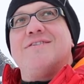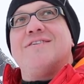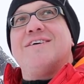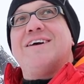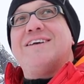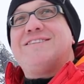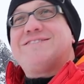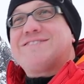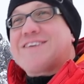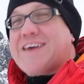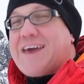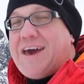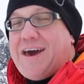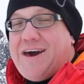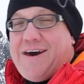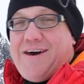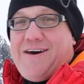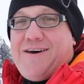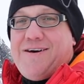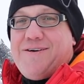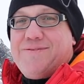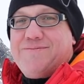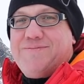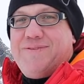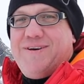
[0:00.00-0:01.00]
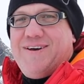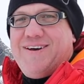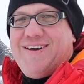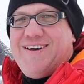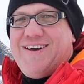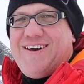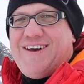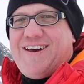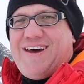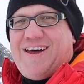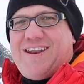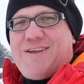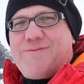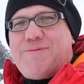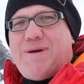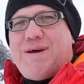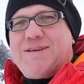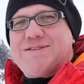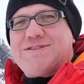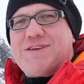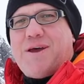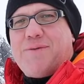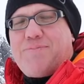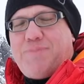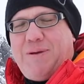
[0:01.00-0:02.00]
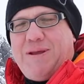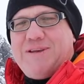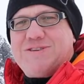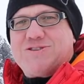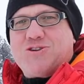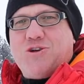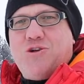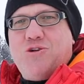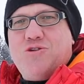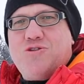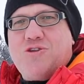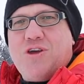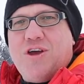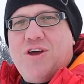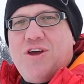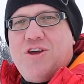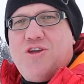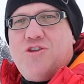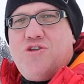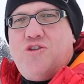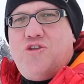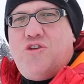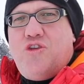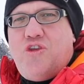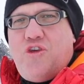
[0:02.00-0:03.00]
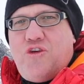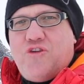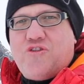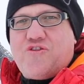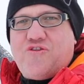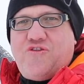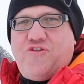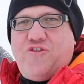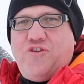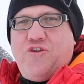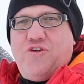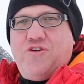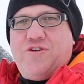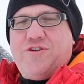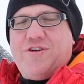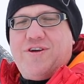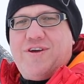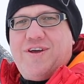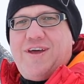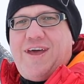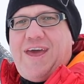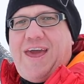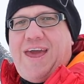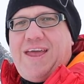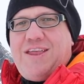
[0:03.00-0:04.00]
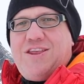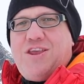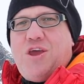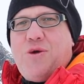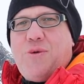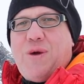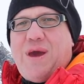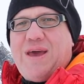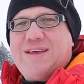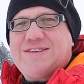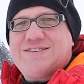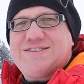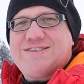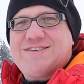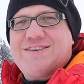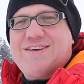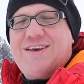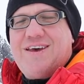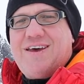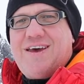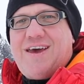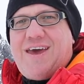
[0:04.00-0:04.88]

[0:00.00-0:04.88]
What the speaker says: it's calm, and I'm at a place called Nusfjord, N-U-S-F-J-O-R-D.